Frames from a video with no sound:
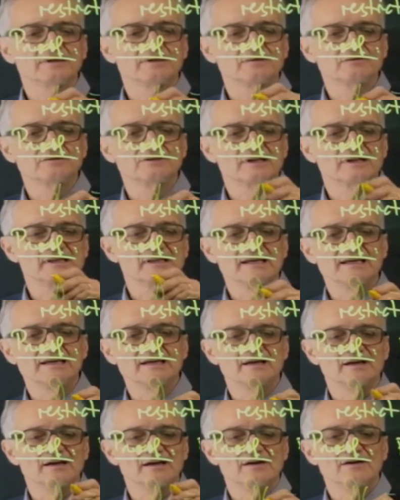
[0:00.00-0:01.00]
to the d
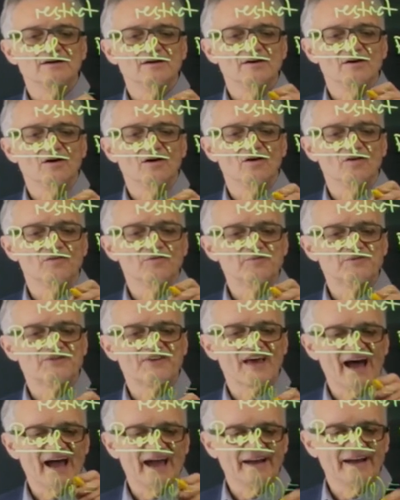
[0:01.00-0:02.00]
of
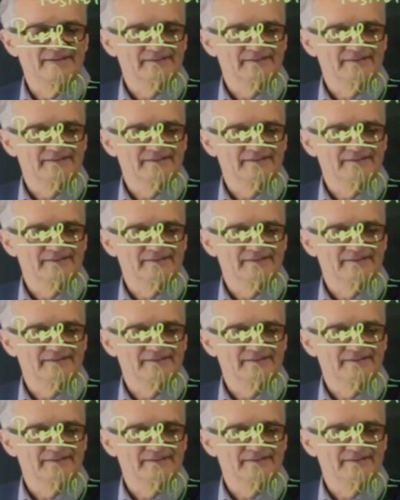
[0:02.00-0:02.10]
psi.